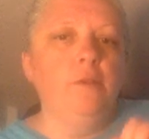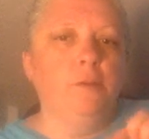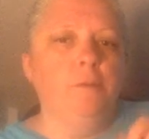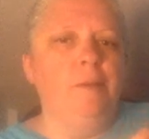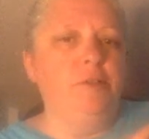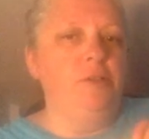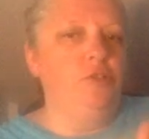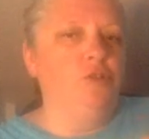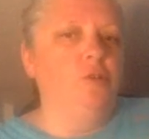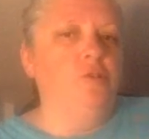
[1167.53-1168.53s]
I
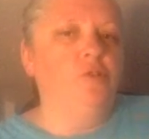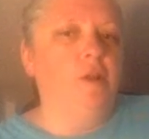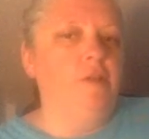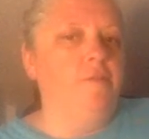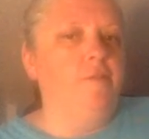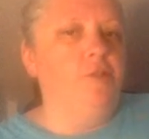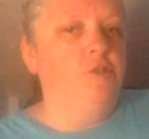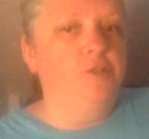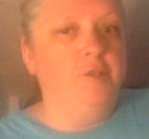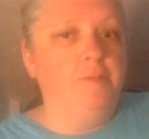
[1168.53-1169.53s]
recommend you try the
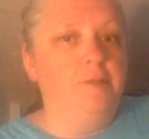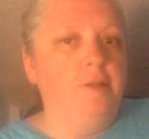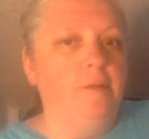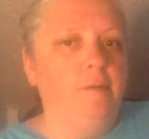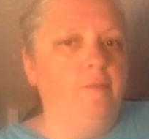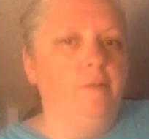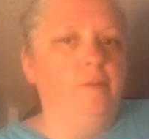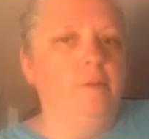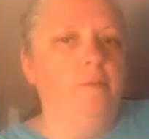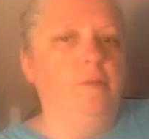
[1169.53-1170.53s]
fish and chips that I
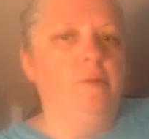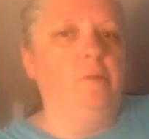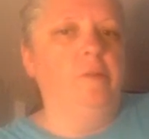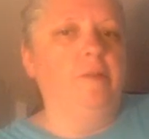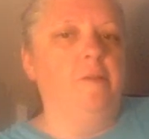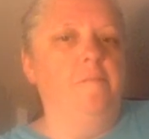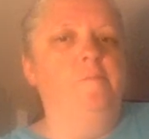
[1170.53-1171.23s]
reviewed. They're really, really